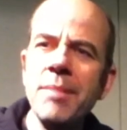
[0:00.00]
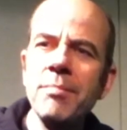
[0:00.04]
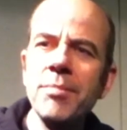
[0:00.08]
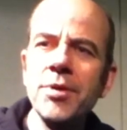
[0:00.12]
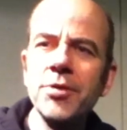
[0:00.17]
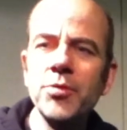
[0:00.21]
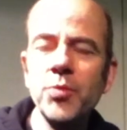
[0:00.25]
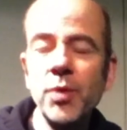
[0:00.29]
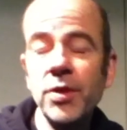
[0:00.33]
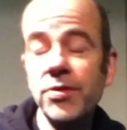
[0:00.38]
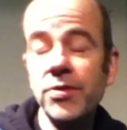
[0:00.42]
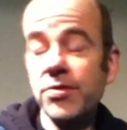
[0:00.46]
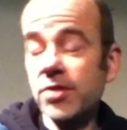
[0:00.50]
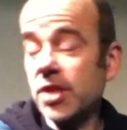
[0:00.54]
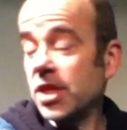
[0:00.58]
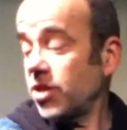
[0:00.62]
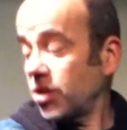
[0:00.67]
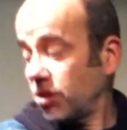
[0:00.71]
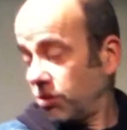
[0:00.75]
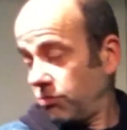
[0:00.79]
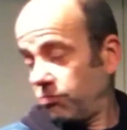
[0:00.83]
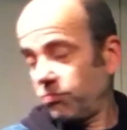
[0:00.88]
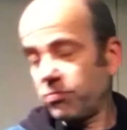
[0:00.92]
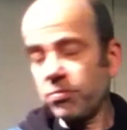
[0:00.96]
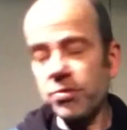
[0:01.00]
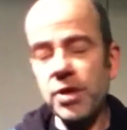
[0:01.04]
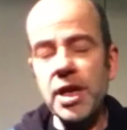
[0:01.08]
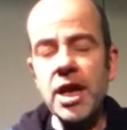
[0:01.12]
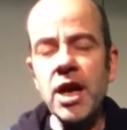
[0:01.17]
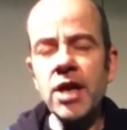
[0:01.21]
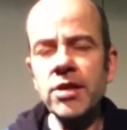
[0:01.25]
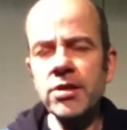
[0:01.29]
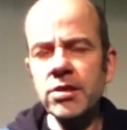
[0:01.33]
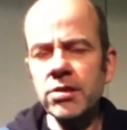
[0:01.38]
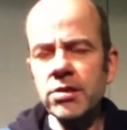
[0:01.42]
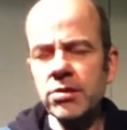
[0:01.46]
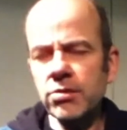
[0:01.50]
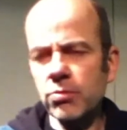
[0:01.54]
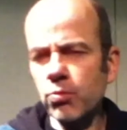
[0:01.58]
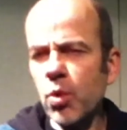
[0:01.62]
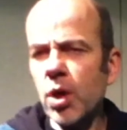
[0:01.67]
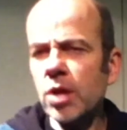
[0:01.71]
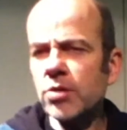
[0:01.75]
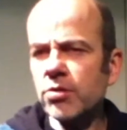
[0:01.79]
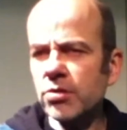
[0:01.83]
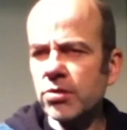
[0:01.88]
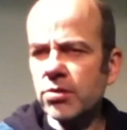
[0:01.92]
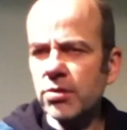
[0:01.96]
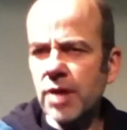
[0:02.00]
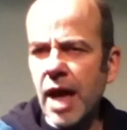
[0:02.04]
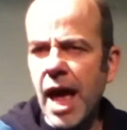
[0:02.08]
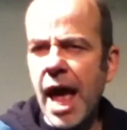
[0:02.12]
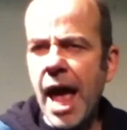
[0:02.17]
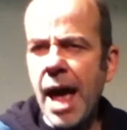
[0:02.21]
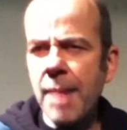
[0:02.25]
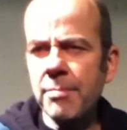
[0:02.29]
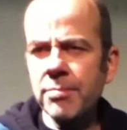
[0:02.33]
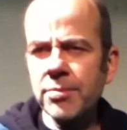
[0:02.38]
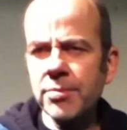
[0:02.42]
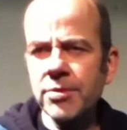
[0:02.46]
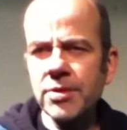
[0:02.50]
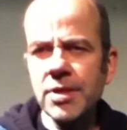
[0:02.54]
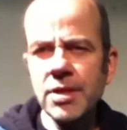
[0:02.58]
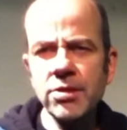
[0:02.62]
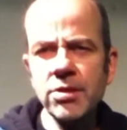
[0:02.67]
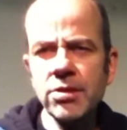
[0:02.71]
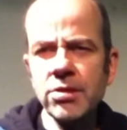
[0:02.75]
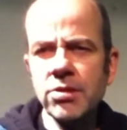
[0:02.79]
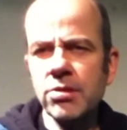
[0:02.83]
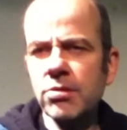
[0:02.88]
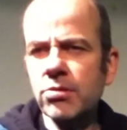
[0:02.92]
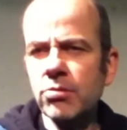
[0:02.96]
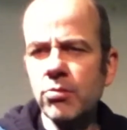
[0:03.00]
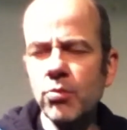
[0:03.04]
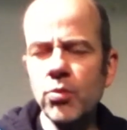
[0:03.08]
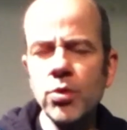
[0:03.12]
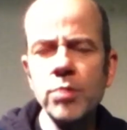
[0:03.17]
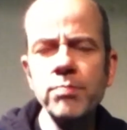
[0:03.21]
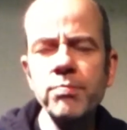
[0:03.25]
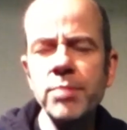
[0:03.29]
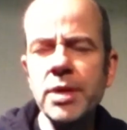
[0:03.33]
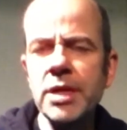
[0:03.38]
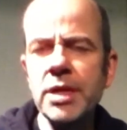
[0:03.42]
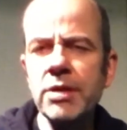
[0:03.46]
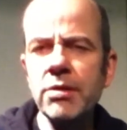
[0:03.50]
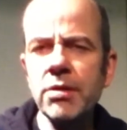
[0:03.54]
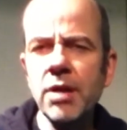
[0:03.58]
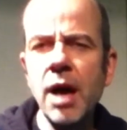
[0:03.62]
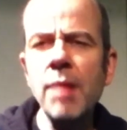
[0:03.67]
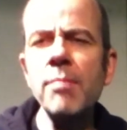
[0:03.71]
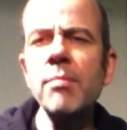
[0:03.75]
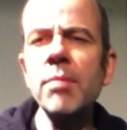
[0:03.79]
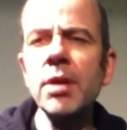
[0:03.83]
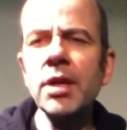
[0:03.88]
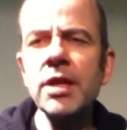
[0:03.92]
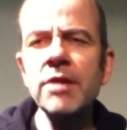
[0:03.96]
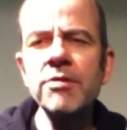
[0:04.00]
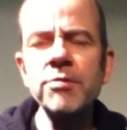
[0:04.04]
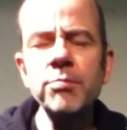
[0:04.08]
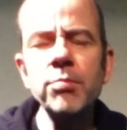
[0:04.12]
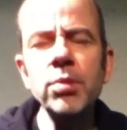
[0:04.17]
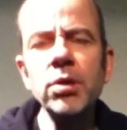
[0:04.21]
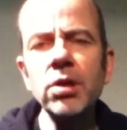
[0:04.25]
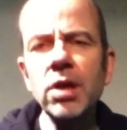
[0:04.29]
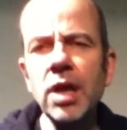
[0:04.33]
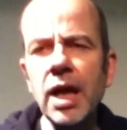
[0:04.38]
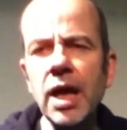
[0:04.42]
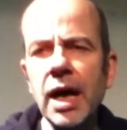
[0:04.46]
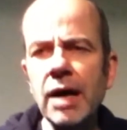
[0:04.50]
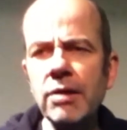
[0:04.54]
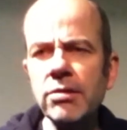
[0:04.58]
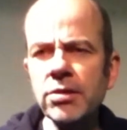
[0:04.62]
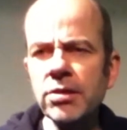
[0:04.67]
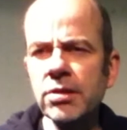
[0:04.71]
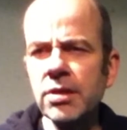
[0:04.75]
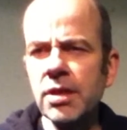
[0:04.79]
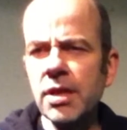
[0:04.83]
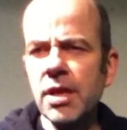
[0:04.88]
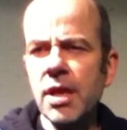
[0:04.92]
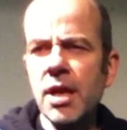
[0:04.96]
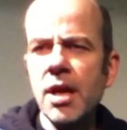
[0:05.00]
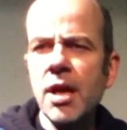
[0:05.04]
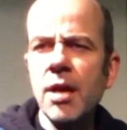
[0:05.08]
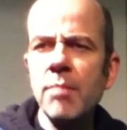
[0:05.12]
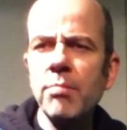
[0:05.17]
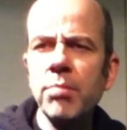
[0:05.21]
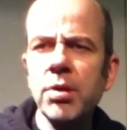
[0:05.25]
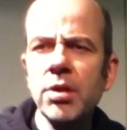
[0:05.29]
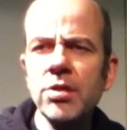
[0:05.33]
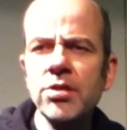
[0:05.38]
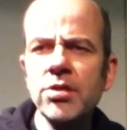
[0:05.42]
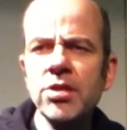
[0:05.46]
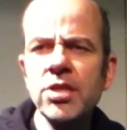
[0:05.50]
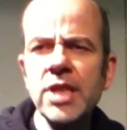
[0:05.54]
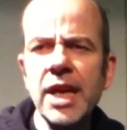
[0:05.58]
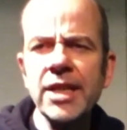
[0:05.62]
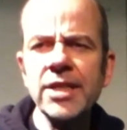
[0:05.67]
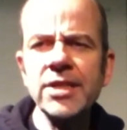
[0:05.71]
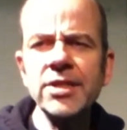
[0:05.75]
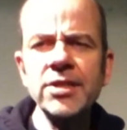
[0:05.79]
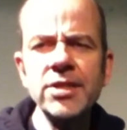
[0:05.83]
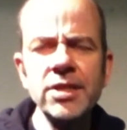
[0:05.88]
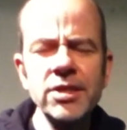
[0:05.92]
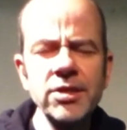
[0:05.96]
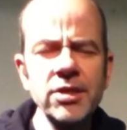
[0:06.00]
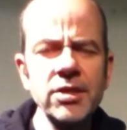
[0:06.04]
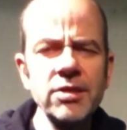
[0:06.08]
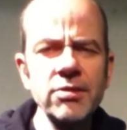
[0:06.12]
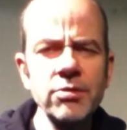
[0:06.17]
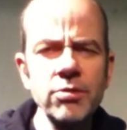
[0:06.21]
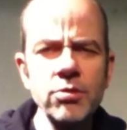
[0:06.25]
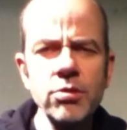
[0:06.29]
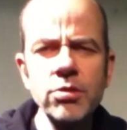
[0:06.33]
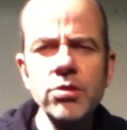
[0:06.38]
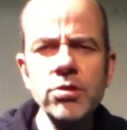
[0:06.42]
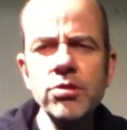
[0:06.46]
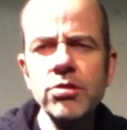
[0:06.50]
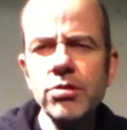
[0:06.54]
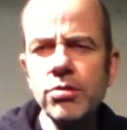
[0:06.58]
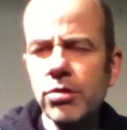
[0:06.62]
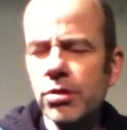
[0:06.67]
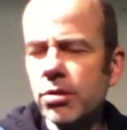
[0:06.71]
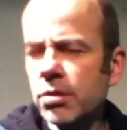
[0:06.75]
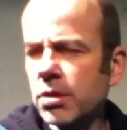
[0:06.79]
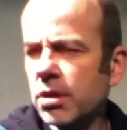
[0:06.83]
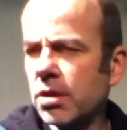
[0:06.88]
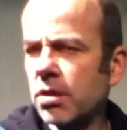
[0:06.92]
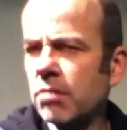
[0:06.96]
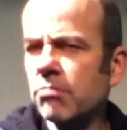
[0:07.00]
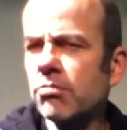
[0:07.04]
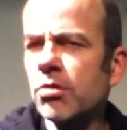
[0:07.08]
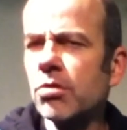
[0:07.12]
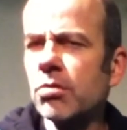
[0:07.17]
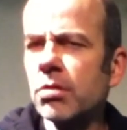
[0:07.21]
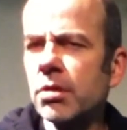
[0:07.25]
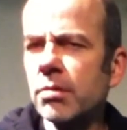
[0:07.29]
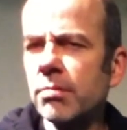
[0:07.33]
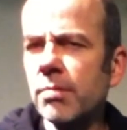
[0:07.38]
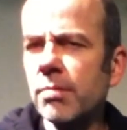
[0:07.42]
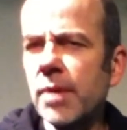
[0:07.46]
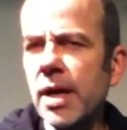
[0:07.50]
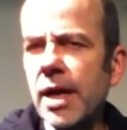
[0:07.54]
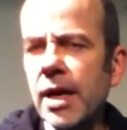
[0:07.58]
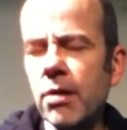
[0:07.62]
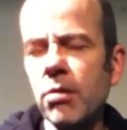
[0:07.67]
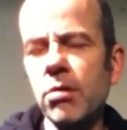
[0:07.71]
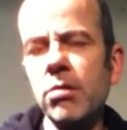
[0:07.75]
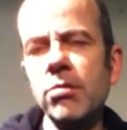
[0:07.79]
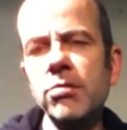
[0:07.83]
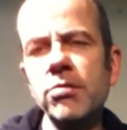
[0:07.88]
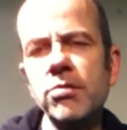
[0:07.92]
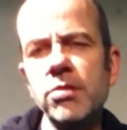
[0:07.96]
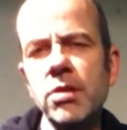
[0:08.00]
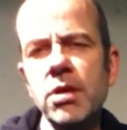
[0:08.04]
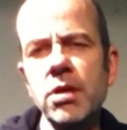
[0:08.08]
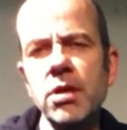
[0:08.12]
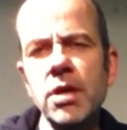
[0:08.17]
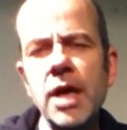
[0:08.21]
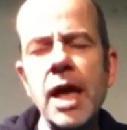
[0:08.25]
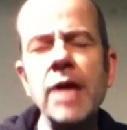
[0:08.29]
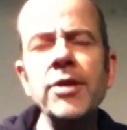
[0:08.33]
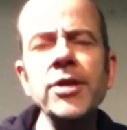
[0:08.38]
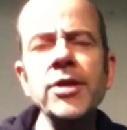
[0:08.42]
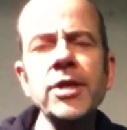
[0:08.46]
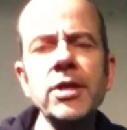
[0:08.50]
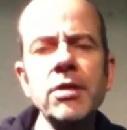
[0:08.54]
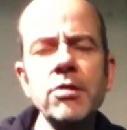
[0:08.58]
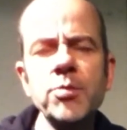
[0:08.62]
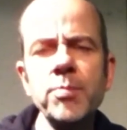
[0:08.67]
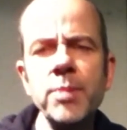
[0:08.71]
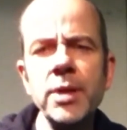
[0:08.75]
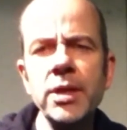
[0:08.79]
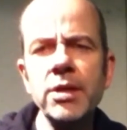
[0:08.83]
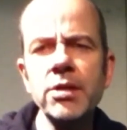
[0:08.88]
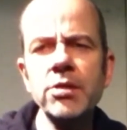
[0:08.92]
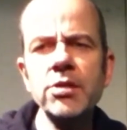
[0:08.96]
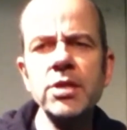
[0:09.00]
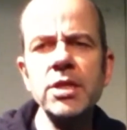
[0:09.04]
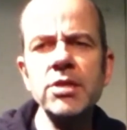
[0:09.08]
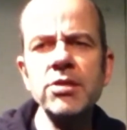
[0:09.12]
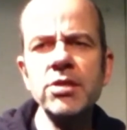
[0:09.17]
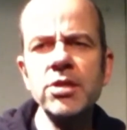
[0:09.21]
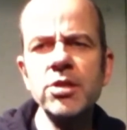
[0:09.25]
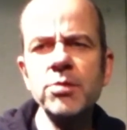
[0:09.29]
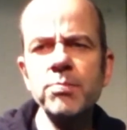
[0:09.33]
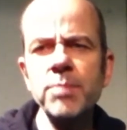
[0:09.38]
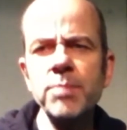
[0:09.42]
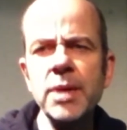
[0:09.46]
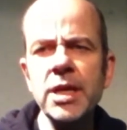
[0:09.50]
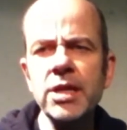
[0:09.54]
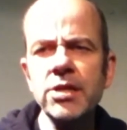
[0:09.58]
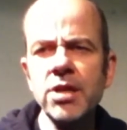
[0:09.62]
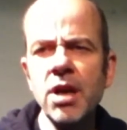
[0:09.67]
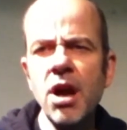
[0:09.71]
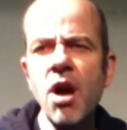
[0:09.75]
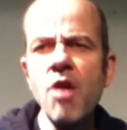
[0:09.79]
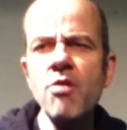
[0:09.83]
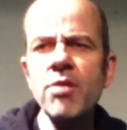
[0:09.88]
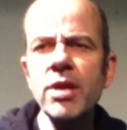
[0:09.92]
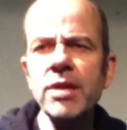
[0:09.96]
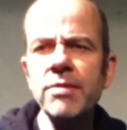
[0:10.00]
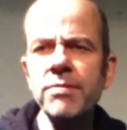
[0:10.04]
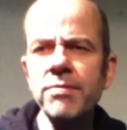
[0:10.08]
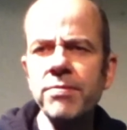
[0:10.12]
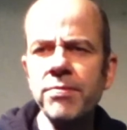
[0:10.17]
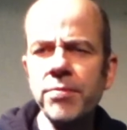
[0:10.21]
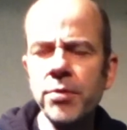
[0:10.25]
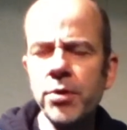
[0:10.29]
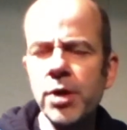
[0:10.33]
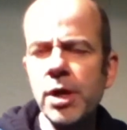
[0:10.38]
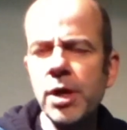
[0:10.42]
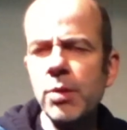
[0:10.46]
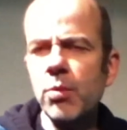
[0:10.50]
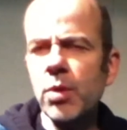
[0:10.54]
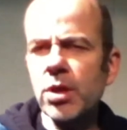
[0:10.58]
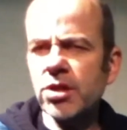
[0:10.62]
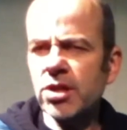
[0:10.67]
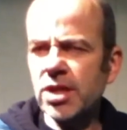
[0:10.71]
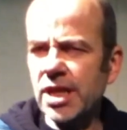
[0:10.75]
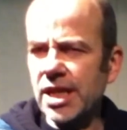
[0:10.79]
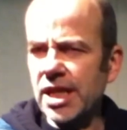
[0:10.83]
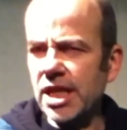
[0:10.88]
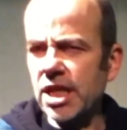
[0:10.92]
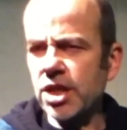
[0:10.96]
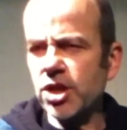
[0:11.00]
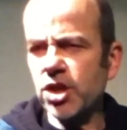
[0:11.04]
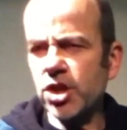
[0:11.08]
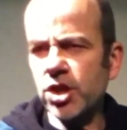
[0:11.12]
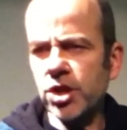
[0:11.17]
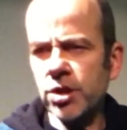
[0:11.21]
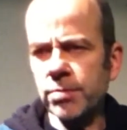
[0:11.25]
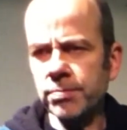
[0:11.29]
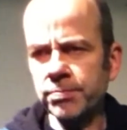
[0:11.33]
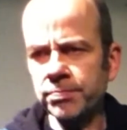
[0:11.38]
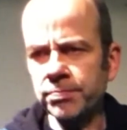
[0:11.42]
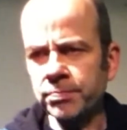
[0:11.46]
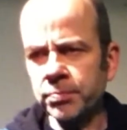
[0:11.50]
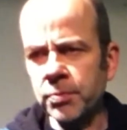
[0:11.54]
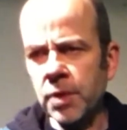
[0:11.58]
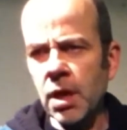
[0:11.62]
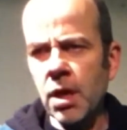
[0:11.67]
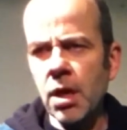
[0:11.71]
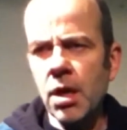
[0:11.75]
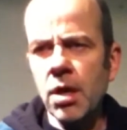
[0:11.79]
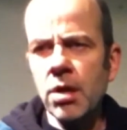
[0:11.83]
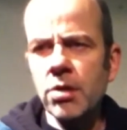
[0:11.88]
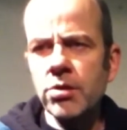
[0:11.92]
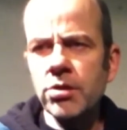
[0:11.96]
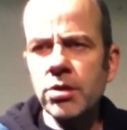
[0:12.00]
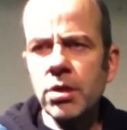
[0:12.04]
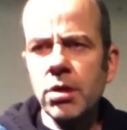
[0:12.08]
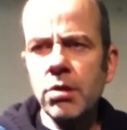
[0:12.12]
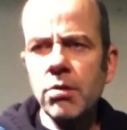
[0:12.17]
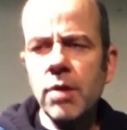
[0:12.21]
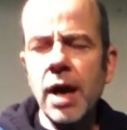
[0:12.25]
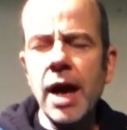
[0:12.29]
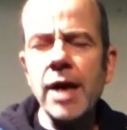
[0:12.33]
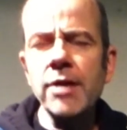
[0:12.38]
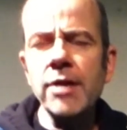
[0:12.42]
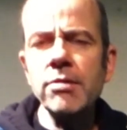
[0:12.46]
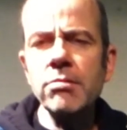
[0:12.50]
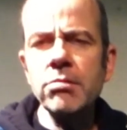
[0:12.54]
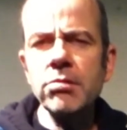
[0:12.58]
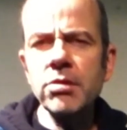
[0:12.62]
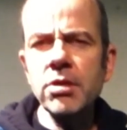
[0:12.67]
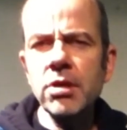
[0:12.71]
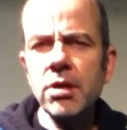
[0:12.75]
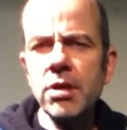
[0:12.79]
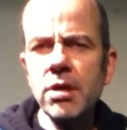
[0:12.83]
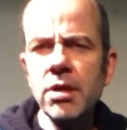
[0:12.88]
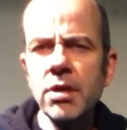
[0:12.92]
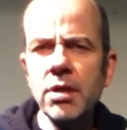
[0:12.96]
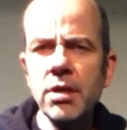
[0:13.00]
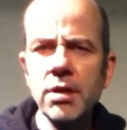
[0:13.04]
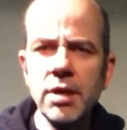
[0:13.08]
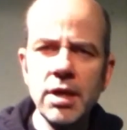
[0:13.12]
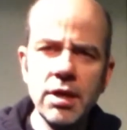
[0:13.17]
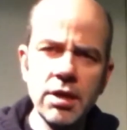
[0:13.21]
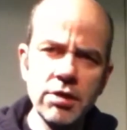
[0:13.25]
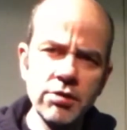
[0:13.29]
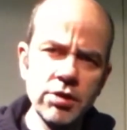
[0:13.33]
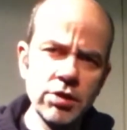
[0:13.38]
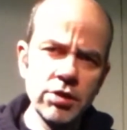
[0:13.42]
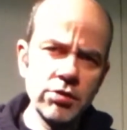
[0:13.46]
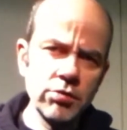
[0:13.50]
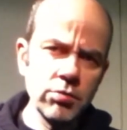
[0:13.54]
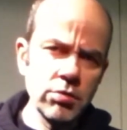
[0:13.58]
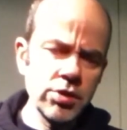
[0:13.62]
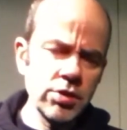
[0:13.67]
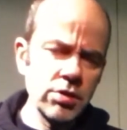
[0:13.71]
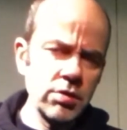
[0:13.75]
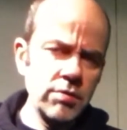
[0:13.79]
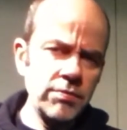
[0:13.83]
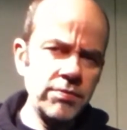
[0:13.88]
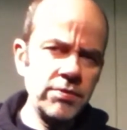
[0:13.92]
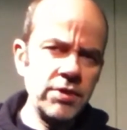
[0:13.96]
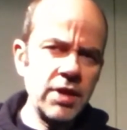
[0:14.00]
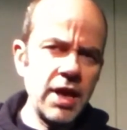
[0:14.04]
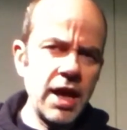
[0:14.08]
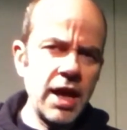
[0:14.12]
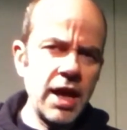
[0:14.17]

But with this 300 watt amp this would be unbelievable loud. Plus second, it could ruin my old alnico speakers, since the speakers are only 30 watts each. So I use the distortion of an